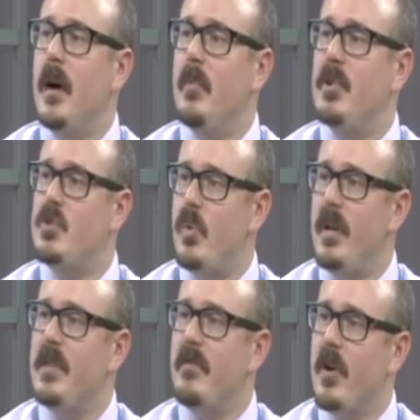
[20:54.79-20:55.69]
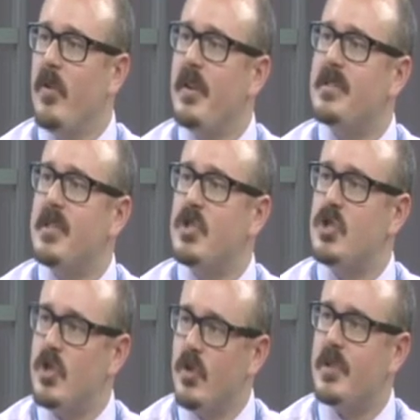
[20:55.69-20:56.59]
between the various
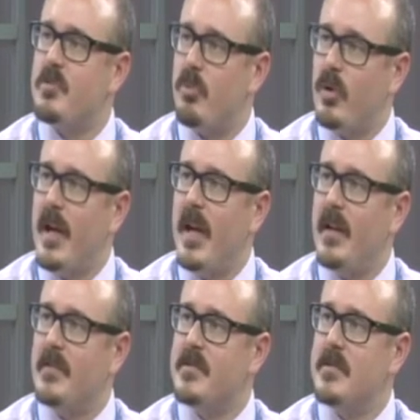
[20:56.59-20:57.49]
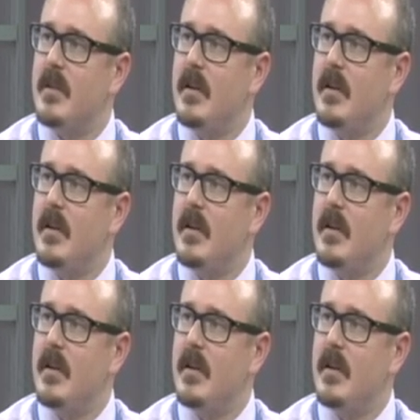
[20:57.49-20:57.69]
insurance plans